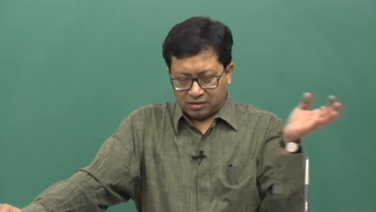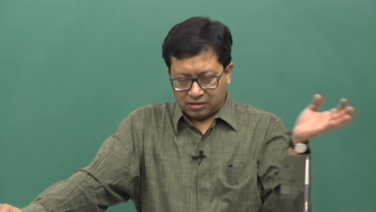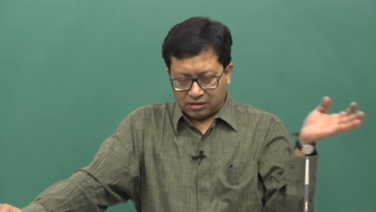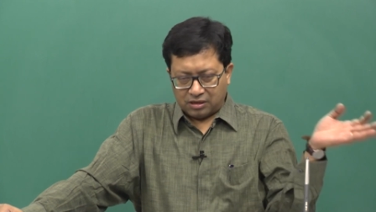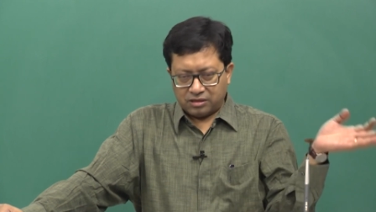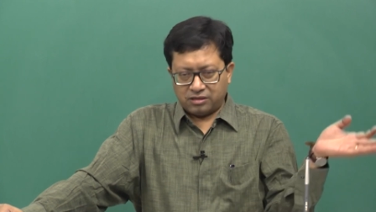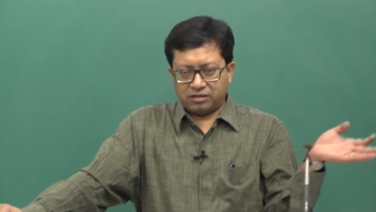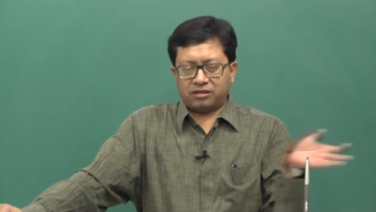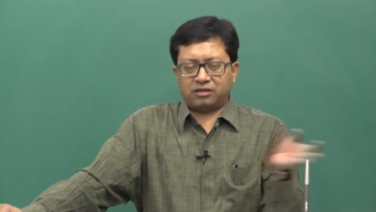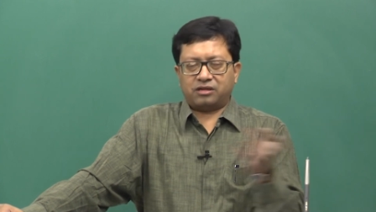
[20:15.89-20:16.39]

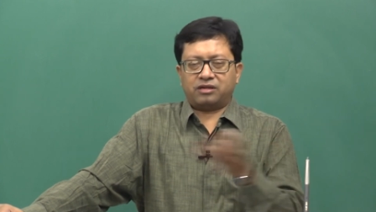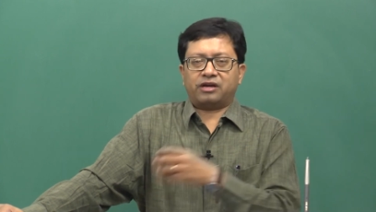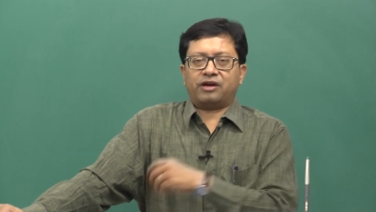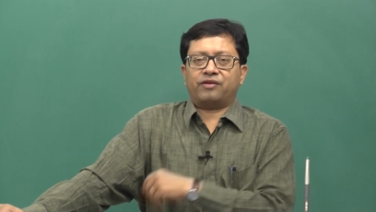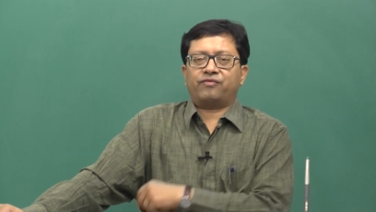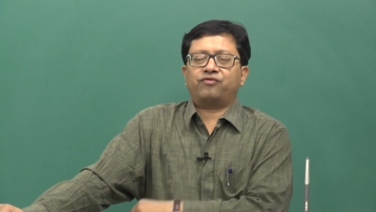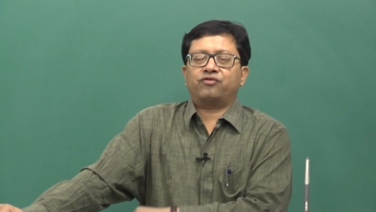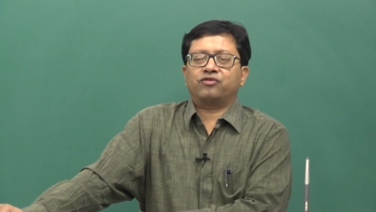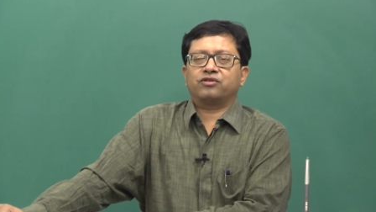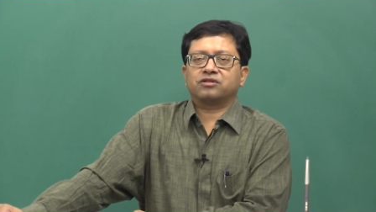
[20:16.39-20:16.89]
consider
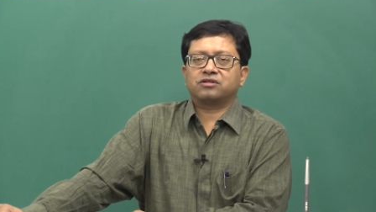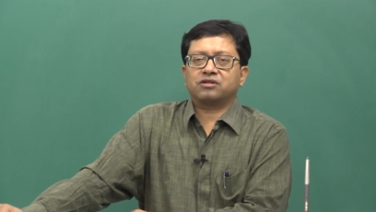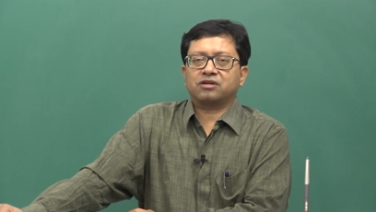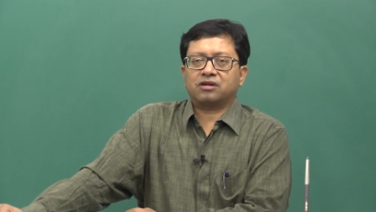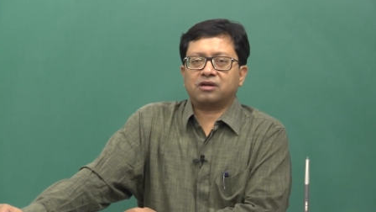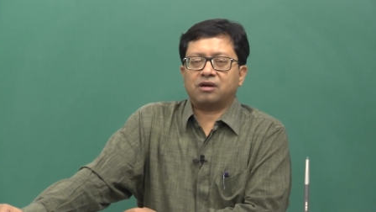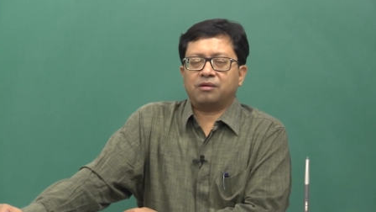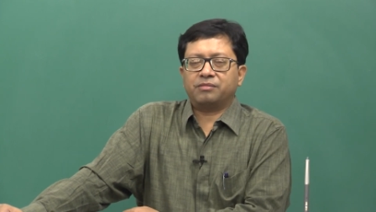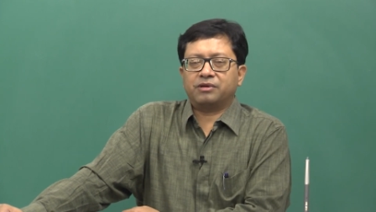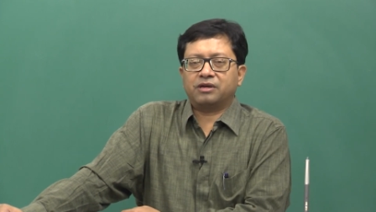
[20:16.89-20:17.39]
effluents
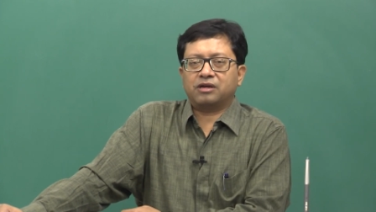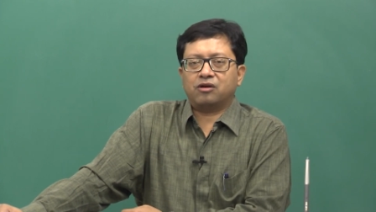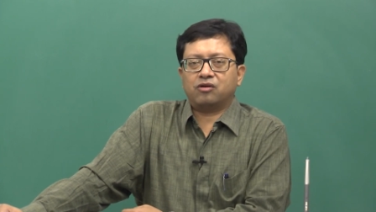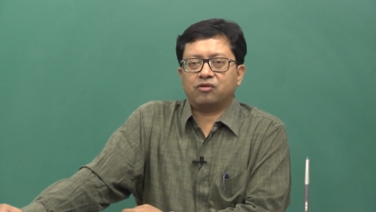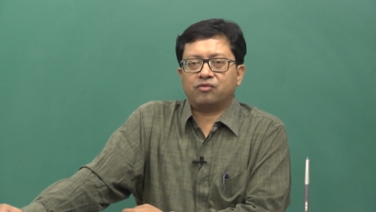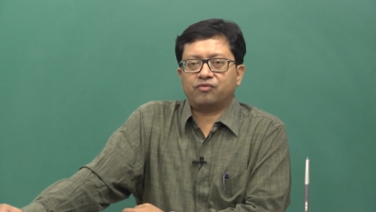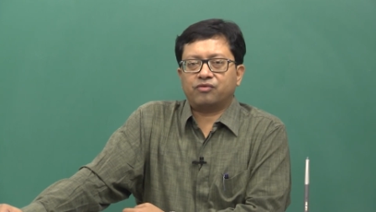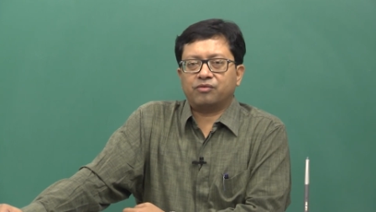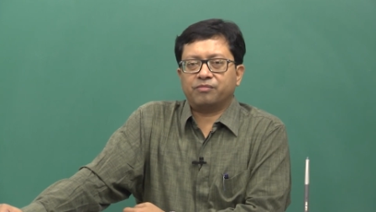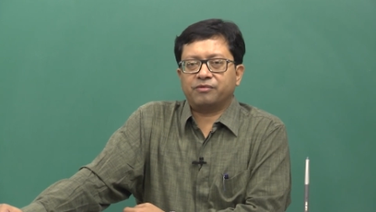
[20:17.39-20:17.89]
are coming
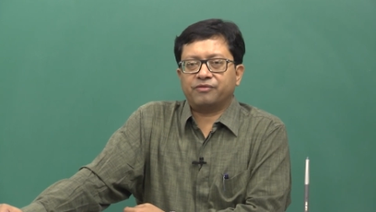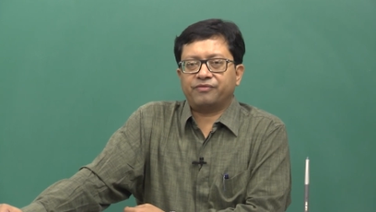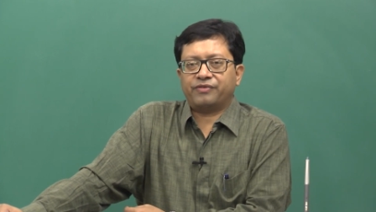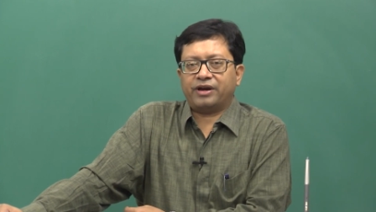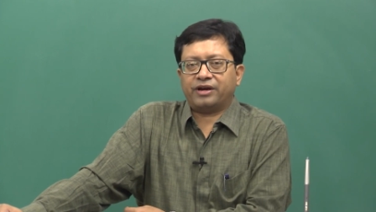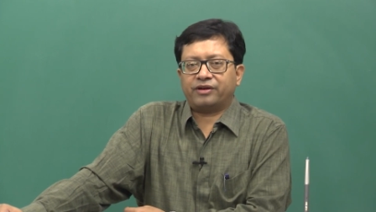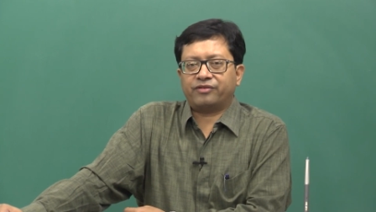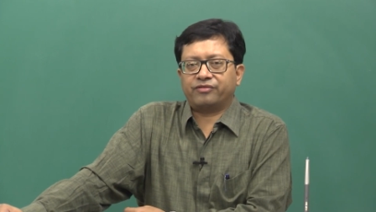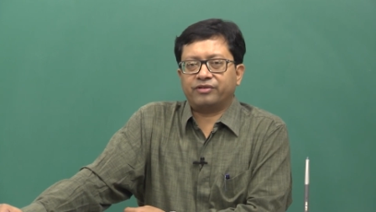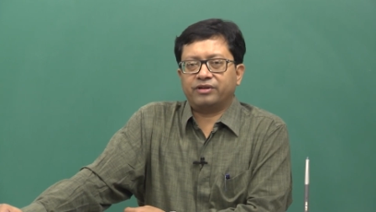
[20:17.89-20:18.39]
out from a
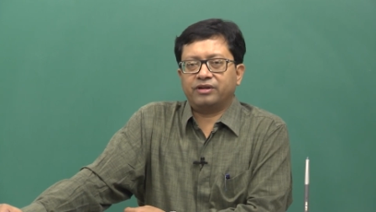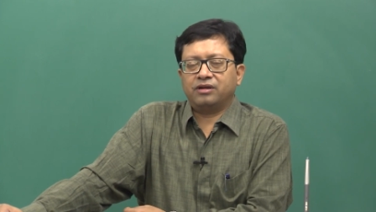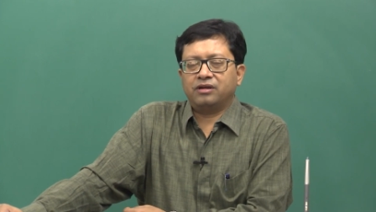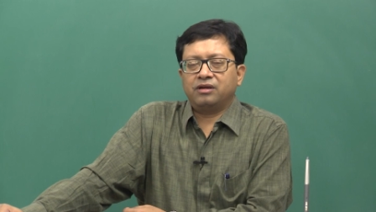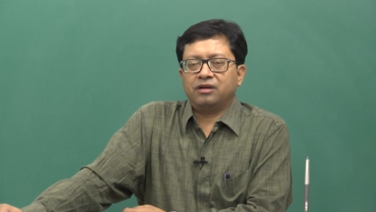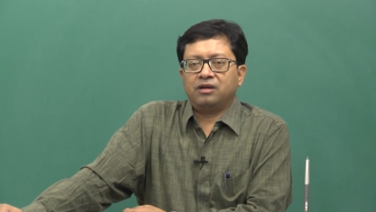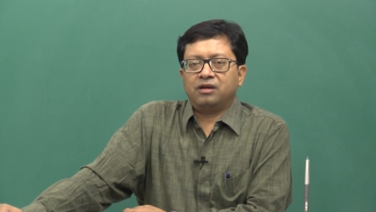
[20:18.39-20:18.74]
factory